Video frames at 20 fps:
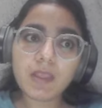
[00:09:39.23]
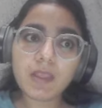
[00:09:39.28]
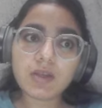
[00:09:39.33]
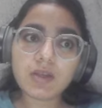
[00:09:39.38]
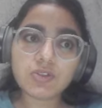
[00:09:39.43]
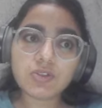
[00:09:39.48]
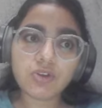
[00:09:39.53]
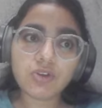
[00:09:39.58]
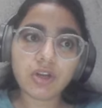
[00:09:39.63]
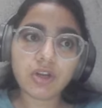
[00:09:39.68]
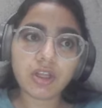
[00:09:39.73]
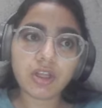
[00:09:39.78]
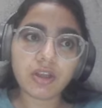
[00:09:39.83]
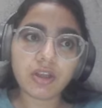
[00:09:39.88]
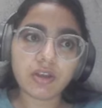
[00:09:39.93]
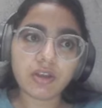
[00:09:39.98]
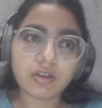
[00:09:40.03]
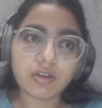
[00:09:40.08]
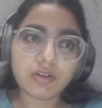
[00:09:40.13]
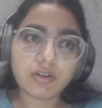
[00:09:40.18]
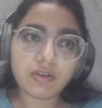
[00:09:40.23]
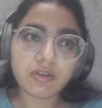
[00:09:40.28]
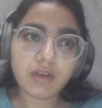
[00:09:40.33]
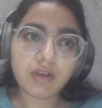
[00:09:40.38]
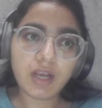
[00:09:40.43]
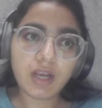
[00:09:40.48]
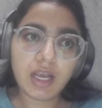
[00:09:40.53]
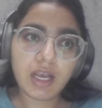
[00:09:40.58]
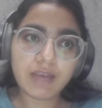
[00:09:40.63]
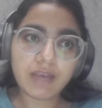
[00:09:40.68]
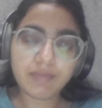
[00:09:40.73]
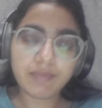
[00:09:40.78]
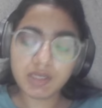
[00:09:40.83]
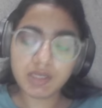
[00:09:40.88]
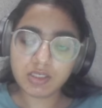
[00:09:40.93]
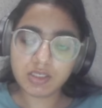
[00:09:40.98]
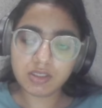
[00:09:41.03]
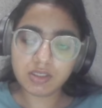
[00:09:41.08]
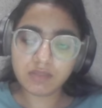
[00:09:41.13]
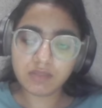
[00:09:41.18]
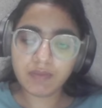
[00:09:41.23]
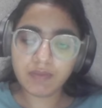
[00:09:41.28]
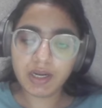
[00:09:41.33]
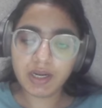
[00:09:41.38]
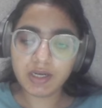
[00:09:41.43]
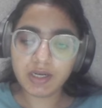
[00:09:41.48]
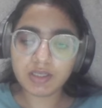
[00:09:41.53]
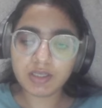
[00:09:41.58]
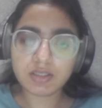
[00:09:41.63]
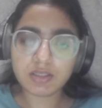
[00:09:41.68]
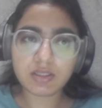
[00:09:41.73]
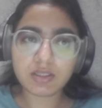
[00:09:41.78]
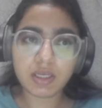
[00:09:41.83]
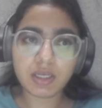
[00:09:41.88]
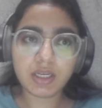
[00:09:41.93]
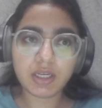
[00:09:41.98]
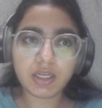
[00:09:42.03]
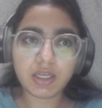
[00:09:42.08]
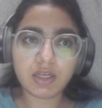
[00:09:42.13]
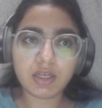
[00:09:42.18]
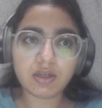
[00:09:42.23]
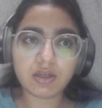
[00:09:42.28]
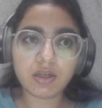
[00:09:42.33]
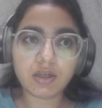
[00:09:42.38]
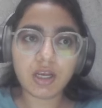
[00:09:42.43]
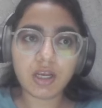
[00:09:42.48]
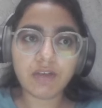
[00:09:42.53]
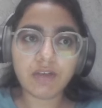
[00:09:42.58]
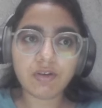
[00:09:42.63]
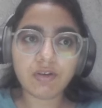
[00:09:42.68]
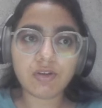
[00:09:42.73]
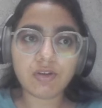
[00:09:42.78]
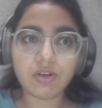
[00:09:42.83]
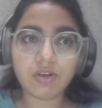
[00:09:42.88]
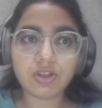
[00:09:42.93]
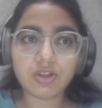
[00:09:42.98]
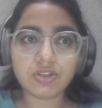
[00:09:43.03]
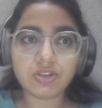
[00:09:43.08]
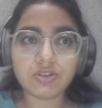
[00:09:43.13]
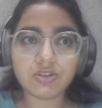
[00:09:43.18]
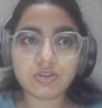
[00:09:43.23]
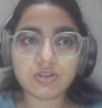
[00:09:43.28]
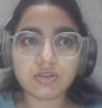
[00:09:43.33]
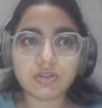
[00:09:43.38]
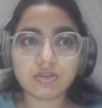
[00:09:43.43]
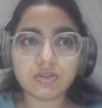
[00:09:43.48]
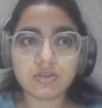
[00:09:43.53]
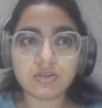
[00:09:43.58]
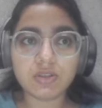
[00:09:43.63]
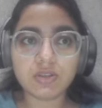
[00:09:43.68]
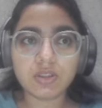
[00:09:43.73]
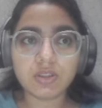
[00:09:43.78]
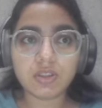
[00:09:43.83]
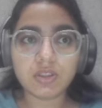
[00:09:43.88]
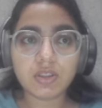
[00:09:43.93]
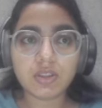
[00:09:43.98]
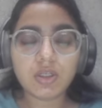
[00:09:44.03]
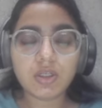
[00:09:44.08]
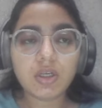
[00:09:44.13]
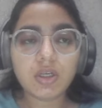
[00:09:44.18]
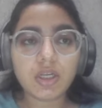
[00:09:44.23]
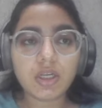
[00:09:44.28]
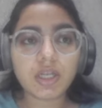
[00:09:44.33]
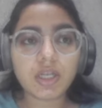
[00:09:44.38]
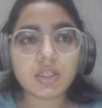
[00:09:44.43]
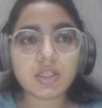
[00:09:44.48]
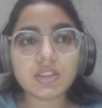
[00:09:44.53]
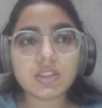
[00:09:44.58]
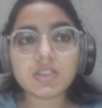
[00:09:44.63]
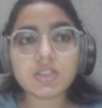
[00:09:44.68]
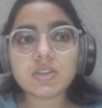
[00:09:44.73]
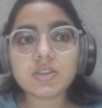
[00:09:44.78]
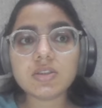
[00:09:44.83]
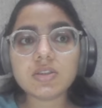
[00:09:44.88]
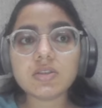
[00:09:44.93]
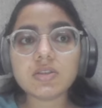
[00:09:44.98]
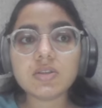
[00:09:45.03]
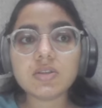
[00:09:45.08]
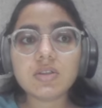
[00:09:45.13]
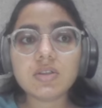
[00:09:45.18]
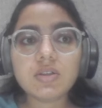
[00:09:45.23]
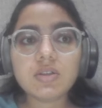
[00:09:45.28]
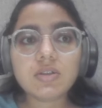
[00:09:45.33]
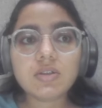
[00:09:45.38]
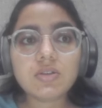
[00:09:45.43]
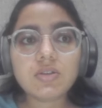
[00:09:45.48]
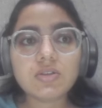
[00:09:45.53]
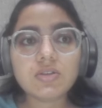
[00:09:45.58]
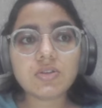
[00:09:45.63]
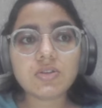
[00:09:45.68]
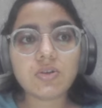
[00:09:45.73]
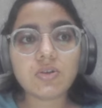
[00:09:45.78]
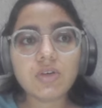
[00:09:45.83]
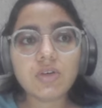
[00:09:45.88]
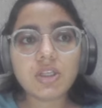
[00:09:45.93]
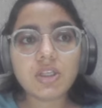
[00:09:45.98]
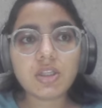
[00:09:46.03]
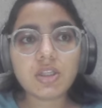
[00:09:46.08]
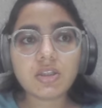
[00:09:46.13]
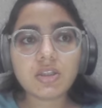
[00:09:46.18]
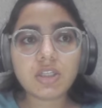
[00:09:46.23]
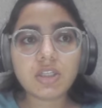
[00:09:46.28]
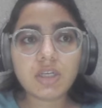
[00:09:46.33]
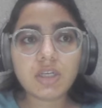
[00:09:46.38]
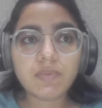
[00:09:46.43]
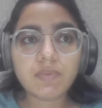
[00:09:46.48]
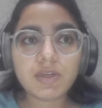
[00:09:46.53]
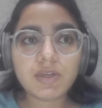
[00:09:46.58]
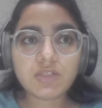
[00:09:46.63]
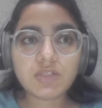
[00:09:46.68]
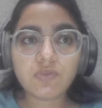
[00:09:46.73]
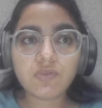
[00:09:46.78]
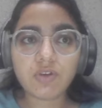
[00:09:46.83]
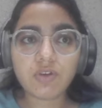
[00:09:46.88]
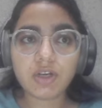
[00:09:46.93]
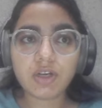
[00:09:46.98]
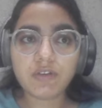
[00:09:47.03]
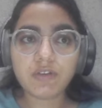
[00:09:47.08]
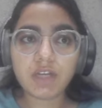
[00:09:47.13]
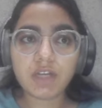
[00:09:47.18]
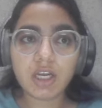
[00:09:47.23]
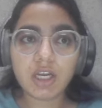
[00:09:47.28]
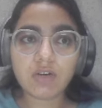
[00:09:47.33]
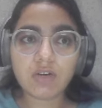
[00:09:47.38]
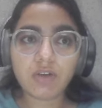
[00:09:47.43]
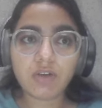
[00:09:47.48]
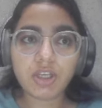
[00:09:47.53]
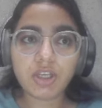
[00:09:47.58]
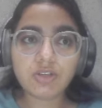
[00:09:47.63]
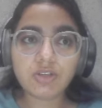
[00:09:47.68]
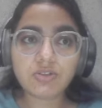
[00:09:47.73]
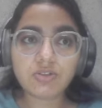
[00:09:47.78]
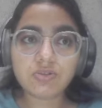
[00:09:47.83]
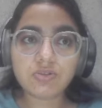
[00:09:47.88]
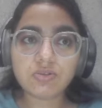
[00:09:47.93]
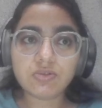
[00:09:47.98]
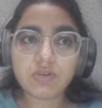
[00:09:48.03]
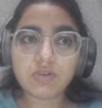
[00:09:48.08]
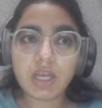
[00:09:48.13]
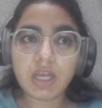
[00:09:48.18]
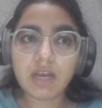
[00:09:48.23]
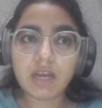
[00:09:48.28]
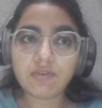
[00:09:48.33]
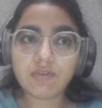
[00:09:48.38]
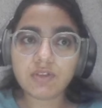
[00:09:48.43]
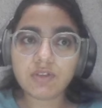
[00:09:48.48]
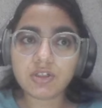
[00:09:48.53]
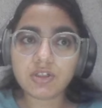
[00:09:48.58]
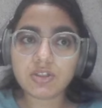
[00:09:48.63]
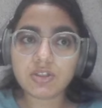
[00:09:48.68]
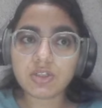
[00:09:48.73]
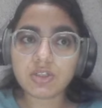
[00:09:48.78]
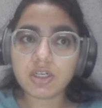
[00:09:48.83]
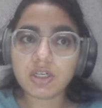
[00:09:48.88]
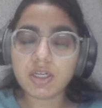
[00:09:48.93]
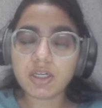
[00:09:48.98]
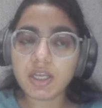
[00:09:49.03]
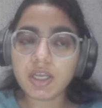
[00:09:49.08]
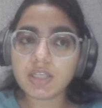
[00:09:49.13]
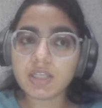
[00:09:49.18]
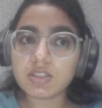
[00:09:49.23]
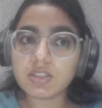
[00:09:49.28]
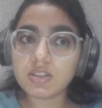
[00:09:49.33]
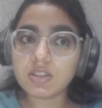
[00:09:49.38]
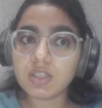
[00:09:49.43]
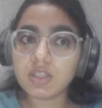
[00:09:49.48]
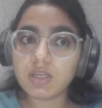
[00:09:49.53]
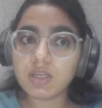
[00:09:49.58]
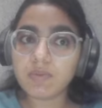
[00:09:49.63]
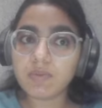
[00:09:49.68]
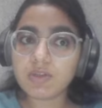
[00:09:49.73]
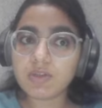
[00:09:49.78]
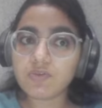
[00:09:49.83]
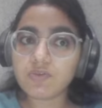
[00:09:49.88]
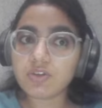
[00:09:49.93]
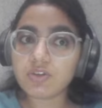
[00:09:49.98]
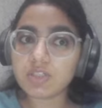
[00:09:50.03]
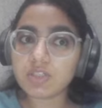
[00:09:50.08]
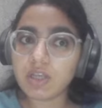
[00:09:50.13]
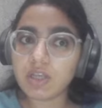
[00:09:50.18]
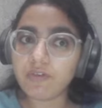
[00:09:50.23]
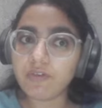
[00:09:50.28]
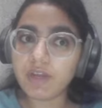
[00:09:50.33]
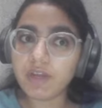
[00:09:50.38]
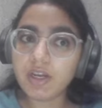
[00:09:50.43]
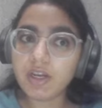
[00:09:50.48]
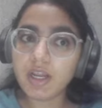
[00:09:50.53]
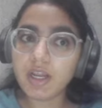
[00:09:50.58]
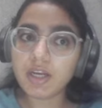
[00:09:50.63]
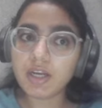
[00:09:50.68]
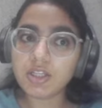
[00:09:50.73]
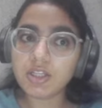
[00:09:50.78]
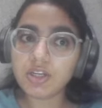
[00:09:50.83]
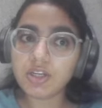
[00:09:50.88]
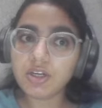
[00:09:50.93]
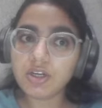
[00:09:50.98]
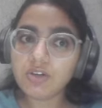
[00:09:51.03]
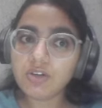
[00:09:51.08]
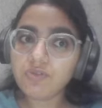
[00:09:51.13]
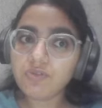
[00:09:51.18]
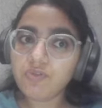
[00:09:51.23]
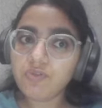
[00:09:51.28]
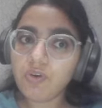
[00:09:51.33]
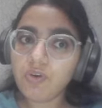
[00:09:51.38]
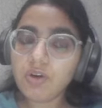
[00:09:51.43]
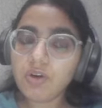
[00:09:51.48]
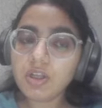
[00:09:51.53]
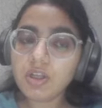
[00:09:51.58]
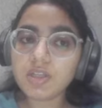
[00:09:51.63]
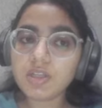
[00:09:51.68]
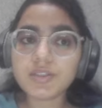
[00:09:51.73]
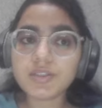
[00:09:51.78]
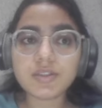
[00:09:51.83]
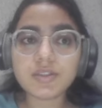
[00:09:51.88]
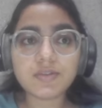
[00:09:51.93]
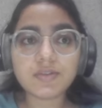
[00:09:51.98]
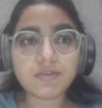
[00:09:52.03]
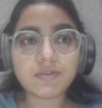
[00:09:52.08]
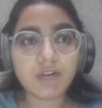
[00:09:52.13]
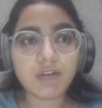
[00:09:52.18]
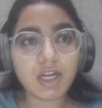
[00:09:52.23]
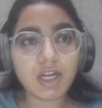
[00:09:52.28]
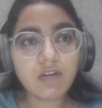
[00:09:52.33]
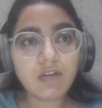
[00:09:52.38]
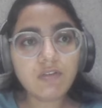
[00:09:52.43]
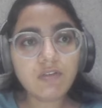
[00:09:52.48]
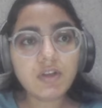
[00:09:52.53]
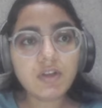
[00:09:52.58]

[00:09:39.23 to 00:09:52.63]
sorry, I missed minus sign here. I will going to correct it. So in the 3 plus 4, we are going to have the result as 3 plus 4, 7, and 3 into 4 is 12,